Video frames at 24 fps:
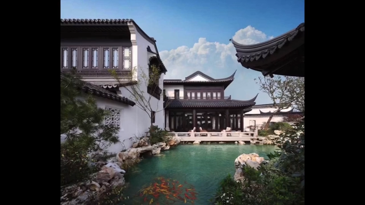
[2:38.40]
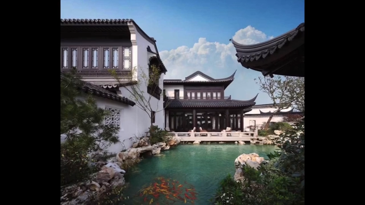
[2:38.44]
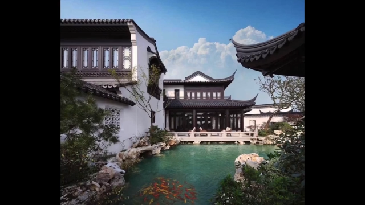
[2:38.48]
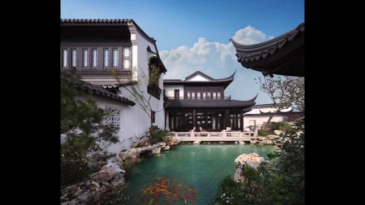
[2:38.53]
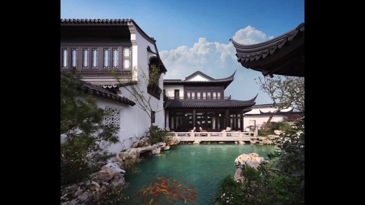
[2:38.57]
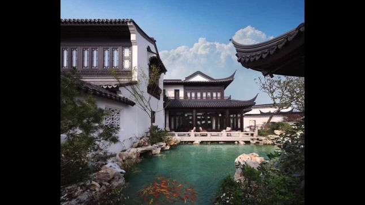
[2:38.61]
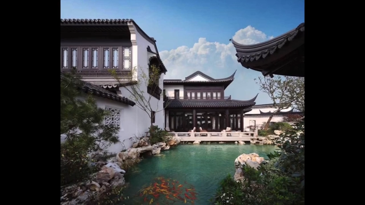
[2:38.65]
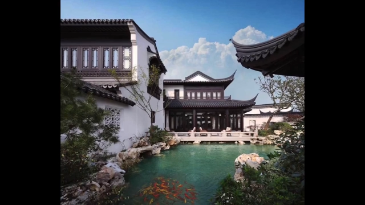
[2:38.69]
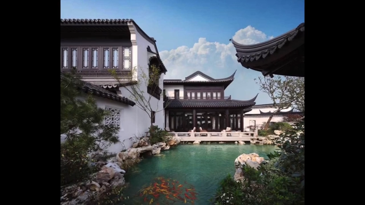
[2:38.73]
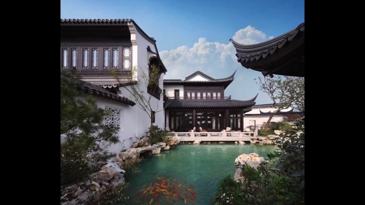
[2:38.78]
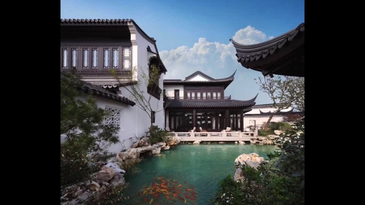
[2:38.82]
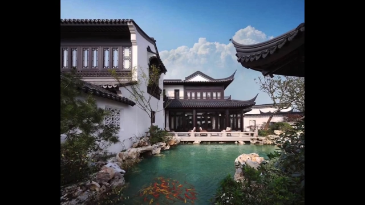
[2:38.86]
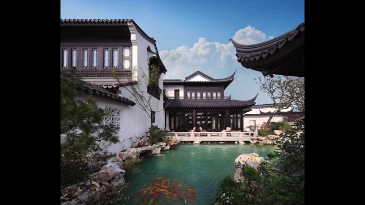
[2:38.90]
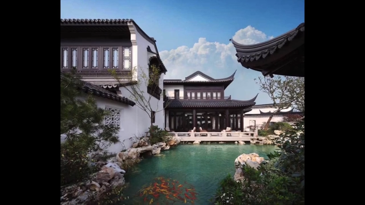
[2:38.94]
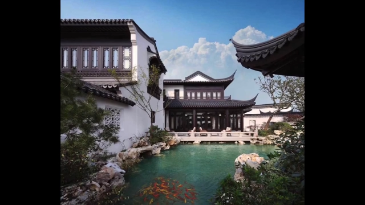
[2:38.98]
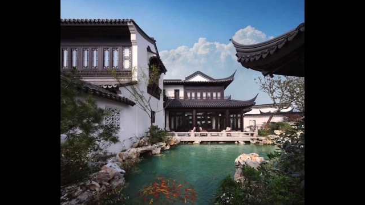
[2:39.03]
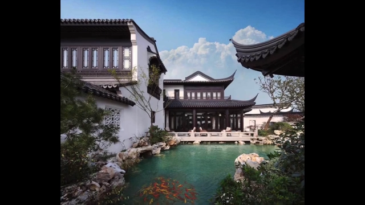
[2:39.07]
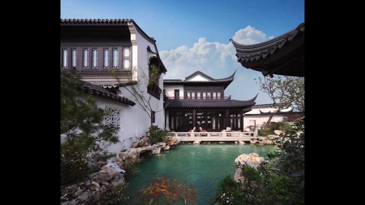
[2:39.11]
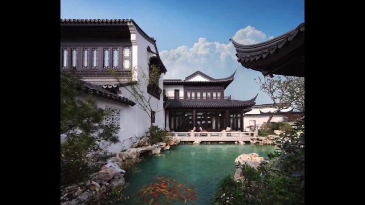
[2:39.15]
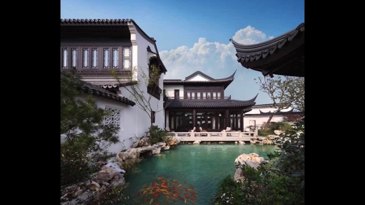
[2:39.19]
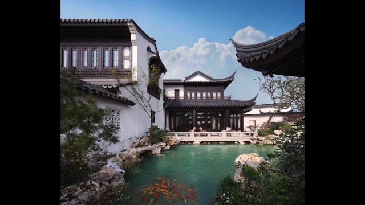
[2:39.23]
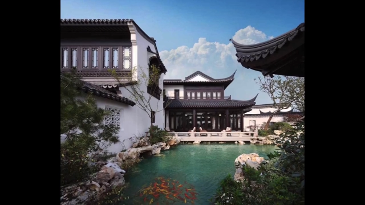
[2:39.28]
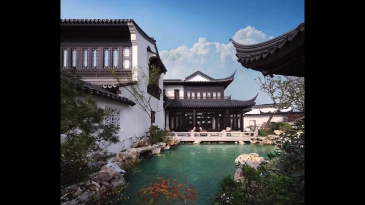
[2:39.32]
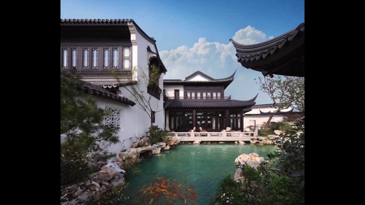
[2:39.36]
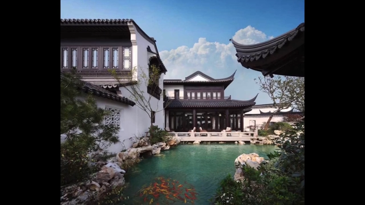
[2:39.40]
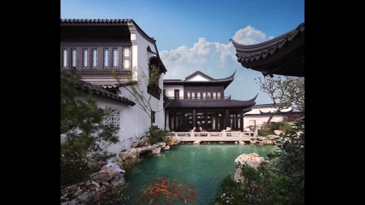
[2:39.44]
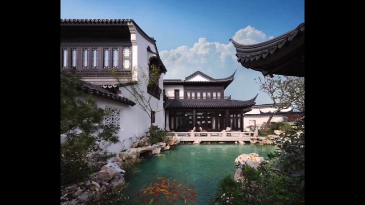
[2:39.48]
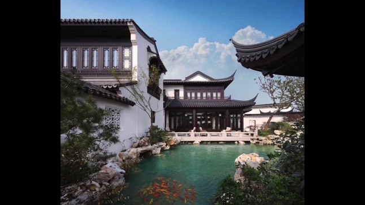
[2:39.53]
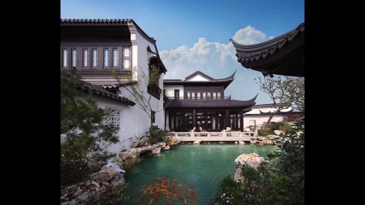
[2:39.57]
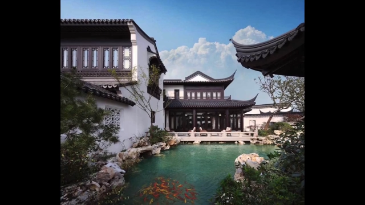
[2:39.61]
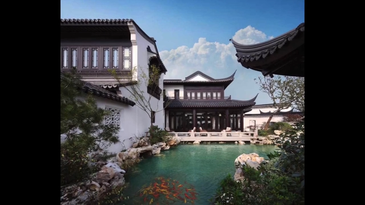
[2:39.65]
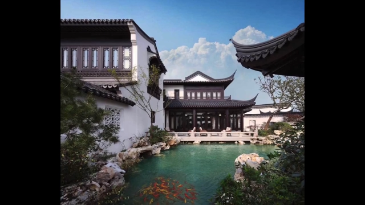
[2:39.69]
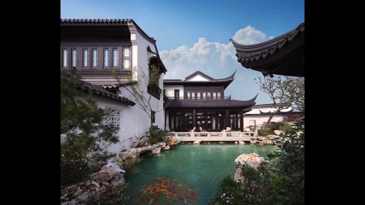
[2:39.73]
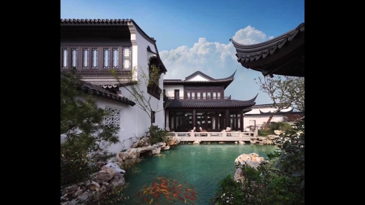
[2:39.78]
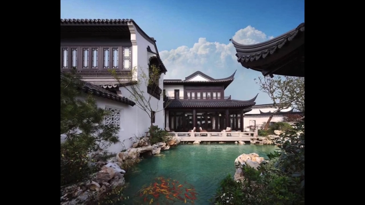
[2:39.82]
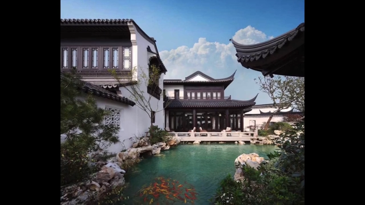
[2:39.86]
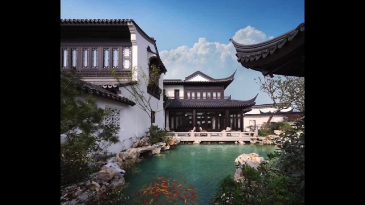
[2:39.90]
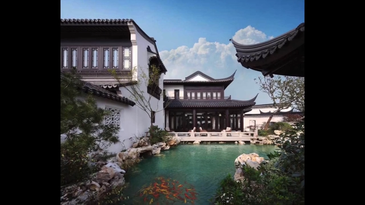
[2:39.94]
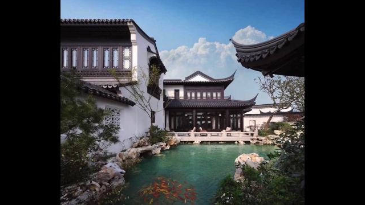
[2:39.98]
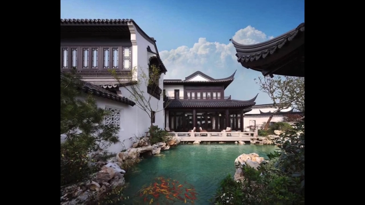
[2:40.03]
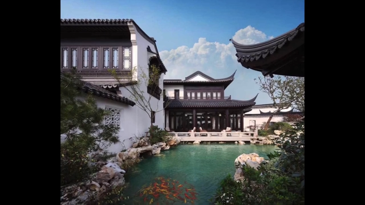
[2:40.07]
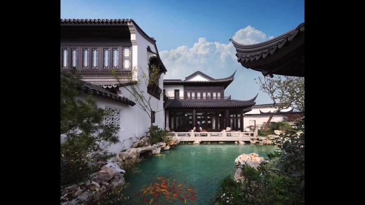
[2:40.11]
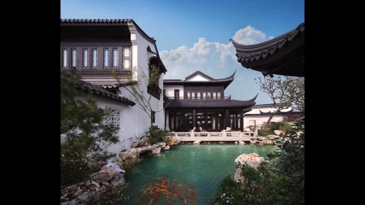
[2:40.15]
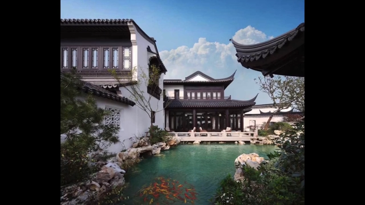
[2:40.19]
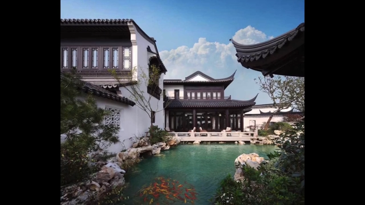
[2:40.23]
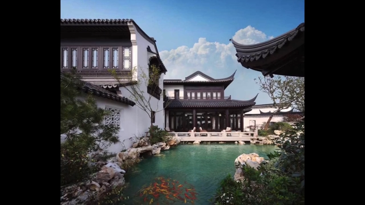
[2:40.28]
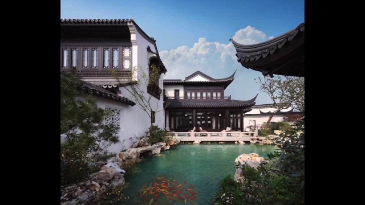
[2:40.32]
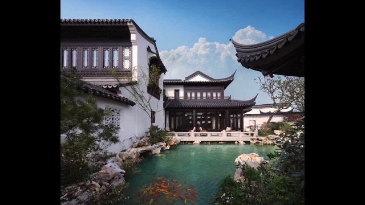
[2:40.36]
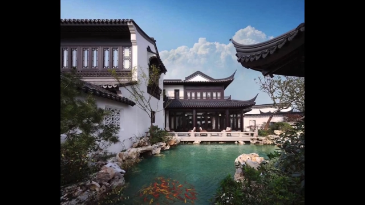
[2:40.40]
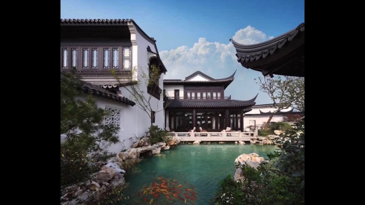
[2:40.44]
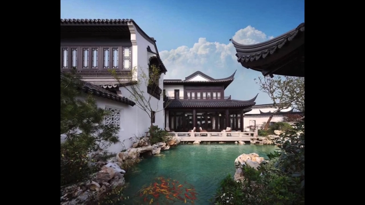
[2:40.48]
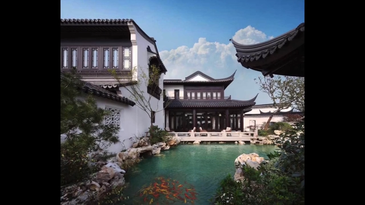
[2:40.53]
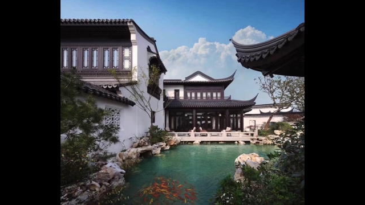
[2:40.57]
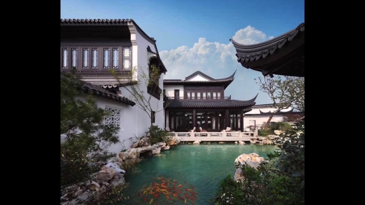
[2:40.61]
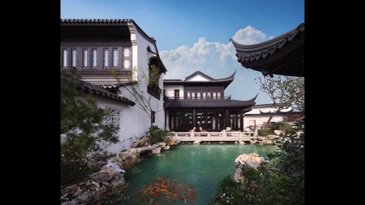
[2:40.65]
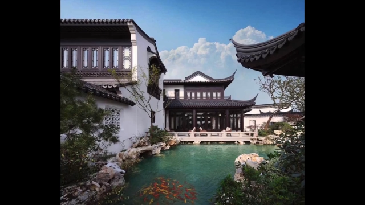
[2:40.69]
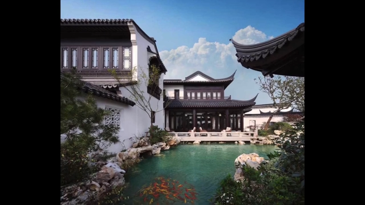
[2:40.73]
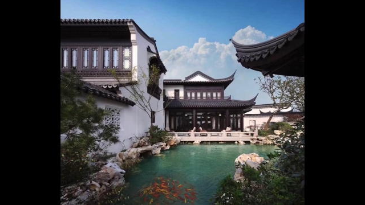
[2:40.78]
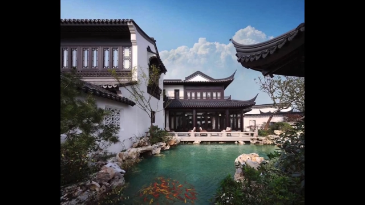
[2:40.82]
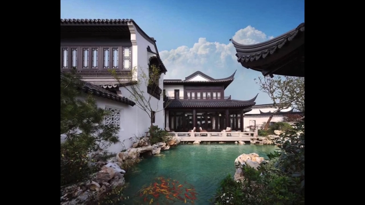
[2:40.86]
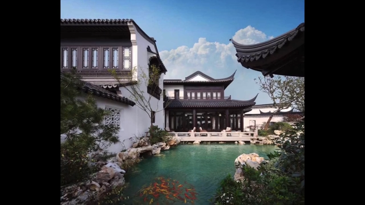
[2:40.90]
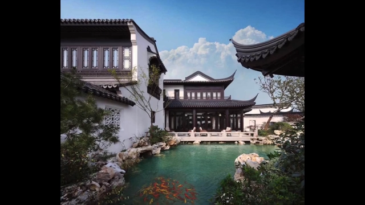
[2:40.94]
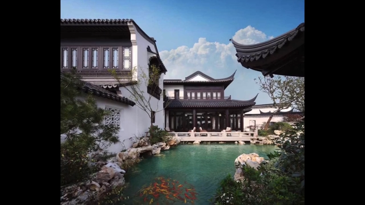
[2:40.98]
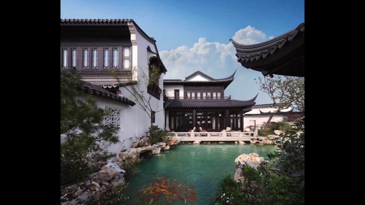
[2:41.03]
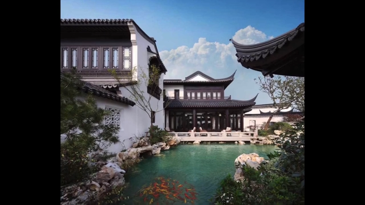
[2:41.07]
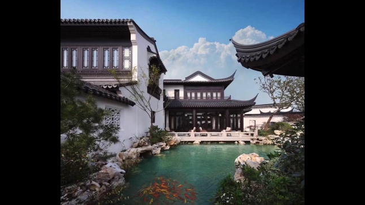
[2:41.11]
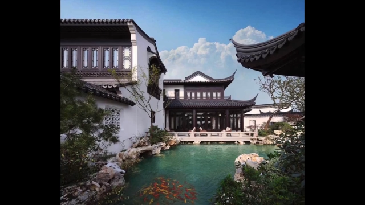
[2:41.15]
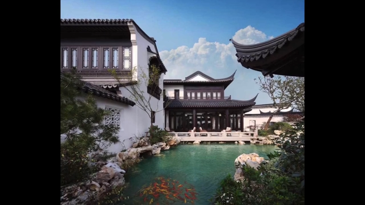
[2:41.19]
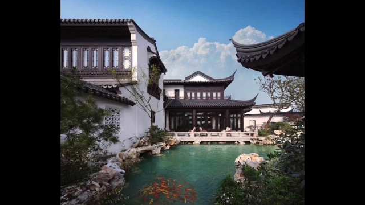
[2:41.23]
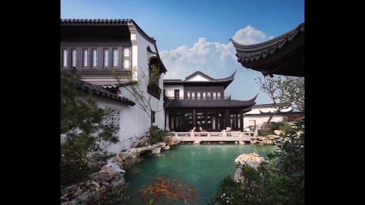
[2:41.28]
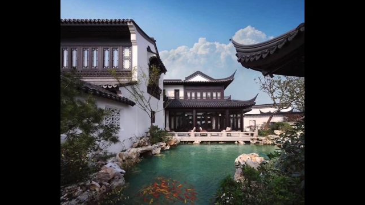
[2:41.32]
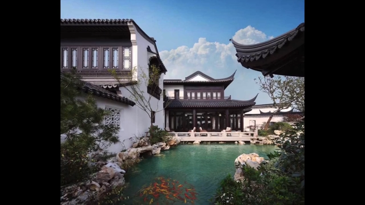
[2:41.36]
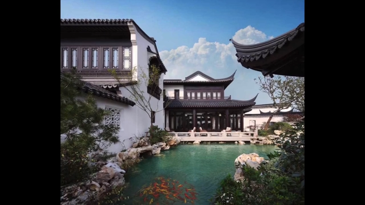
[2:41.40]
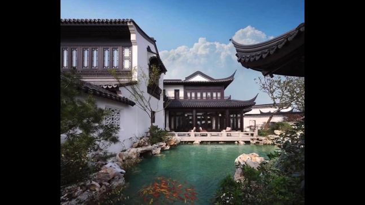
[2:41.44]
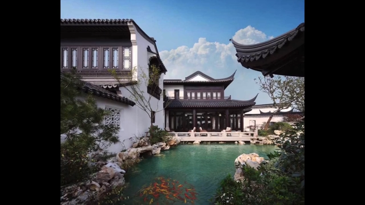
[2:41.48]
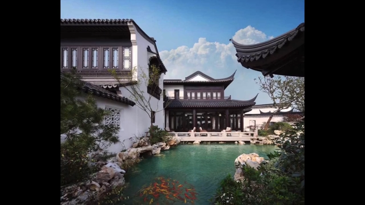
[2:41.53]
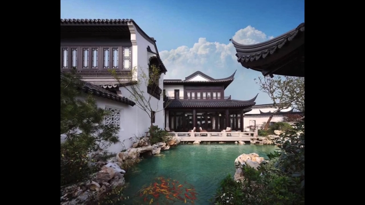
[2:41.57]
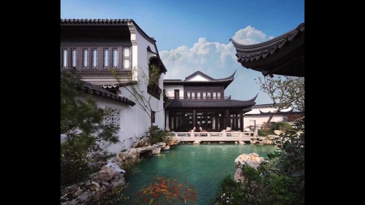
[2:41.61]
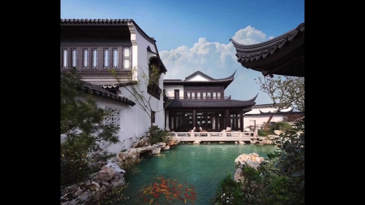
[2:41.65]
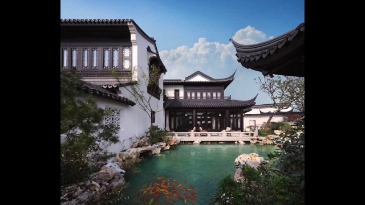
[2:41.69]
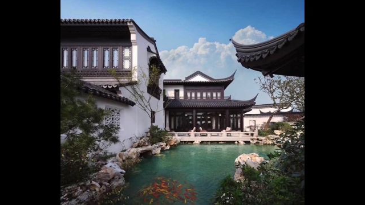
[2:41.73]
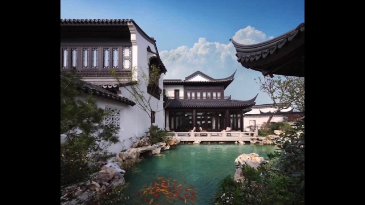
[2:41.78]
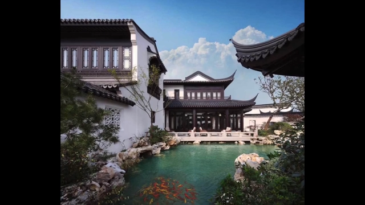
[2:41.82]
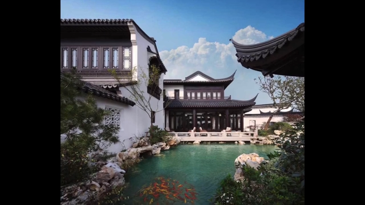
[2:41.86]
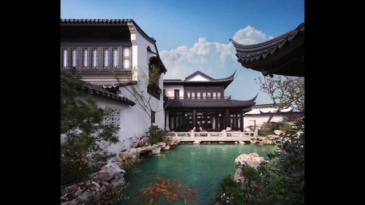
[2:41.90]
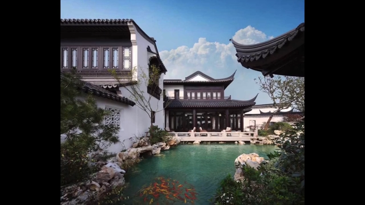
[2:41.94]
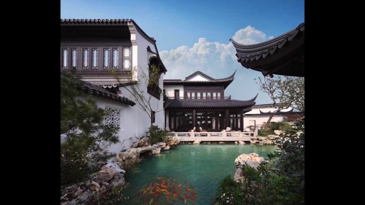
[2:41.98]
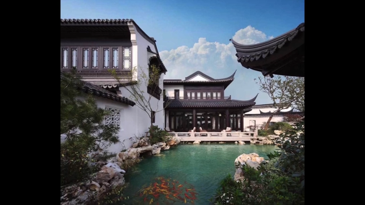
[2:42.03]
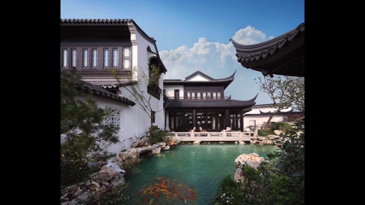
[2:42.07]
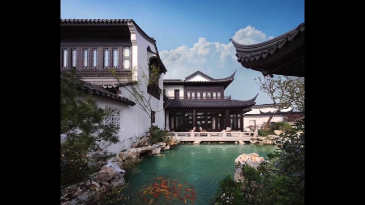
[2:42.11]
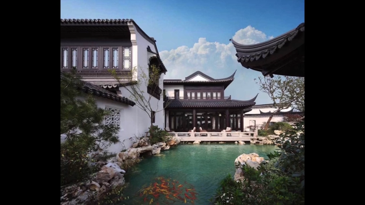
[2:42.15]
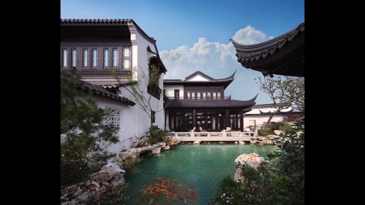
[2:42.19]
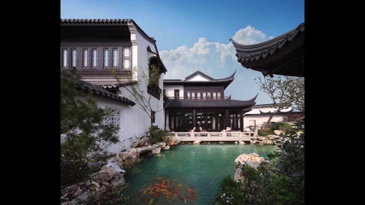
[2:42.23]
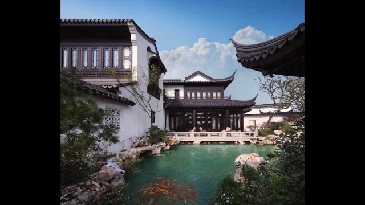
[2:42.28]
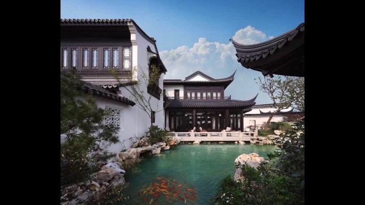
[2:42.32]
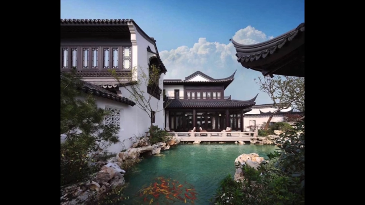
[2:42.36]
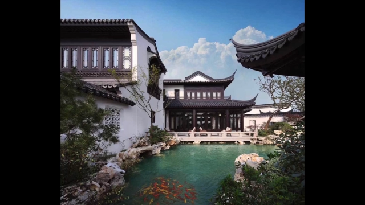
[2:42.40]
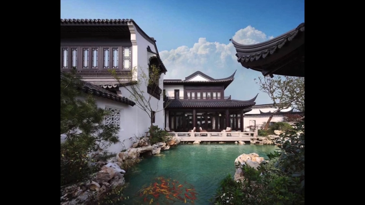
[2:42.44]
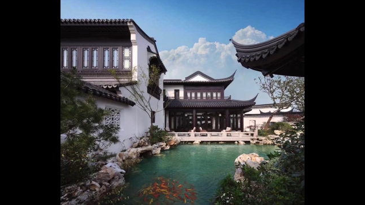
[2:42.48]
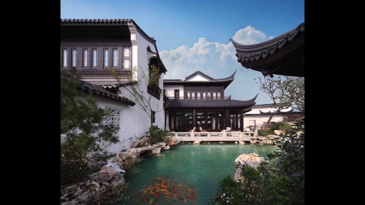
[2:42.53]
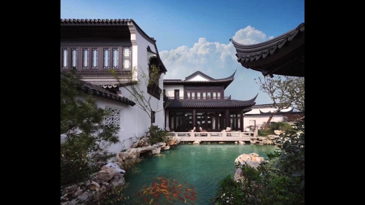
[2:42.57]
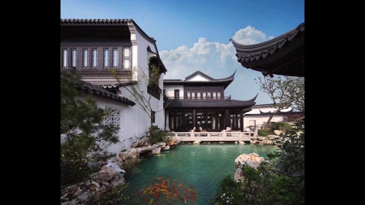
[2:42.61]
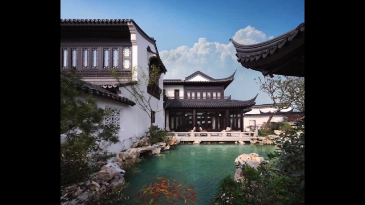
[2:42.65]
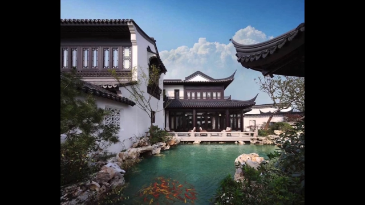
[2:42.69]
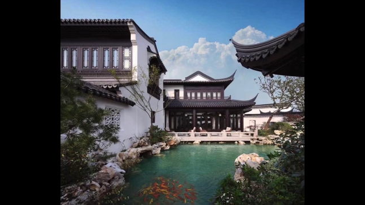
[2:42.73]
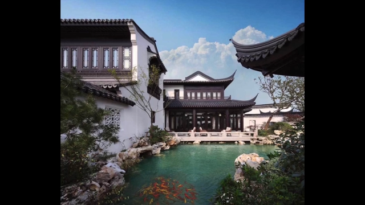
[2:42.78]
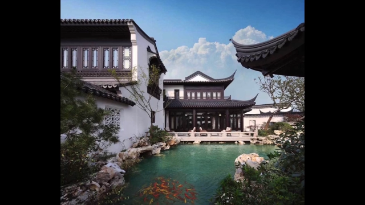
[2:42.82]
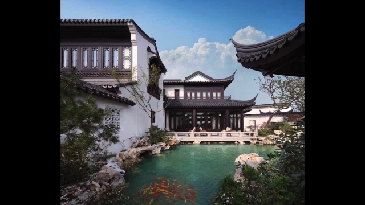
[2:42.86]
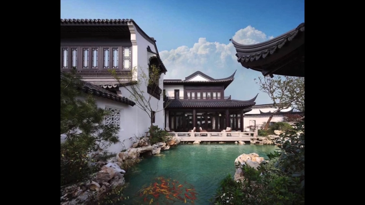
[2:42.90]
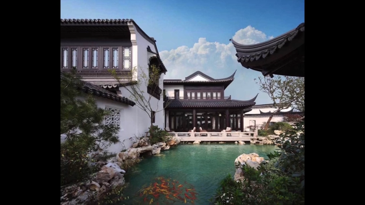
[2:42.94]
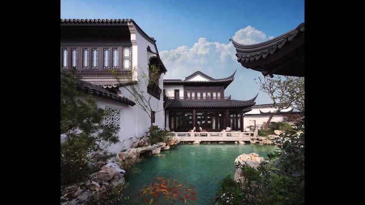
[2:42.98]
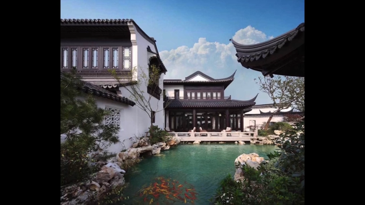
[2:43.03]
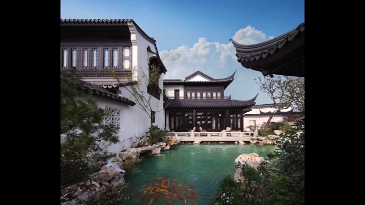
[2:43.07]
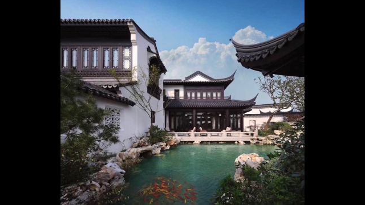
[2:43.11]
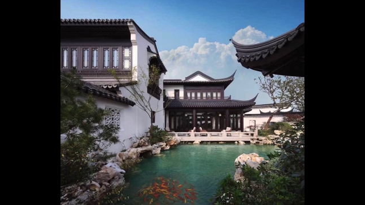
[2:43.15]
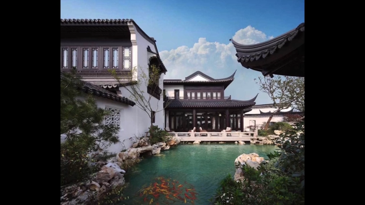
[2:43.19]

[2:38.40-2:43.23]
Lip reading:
Nobody's mouth can be seen.